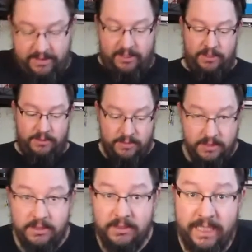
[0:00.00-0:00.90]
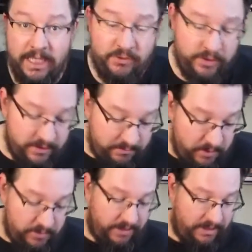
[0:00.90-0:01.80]
No entrance
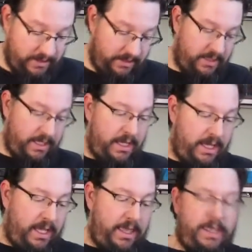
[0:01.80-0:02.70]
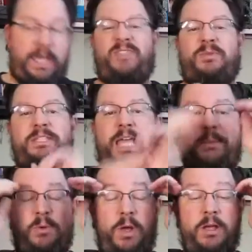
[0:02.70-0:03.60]
music. That's what's
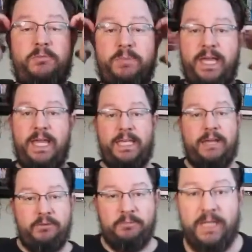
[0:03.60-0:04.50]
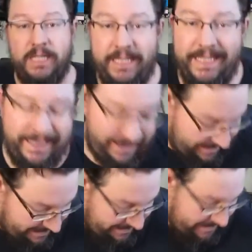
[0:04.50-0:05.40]
happening. Welcome back, everybody. It
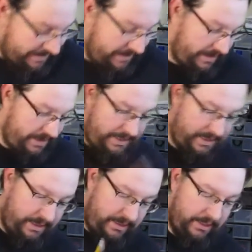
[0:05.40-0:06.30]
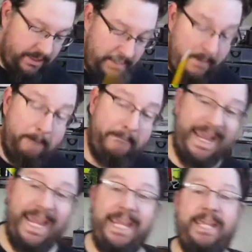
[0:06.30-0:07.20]
is
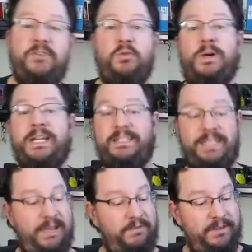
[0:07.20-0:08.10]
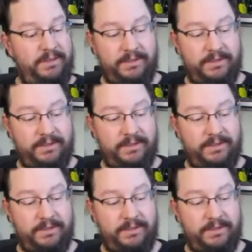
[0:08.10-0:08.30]
May 27th.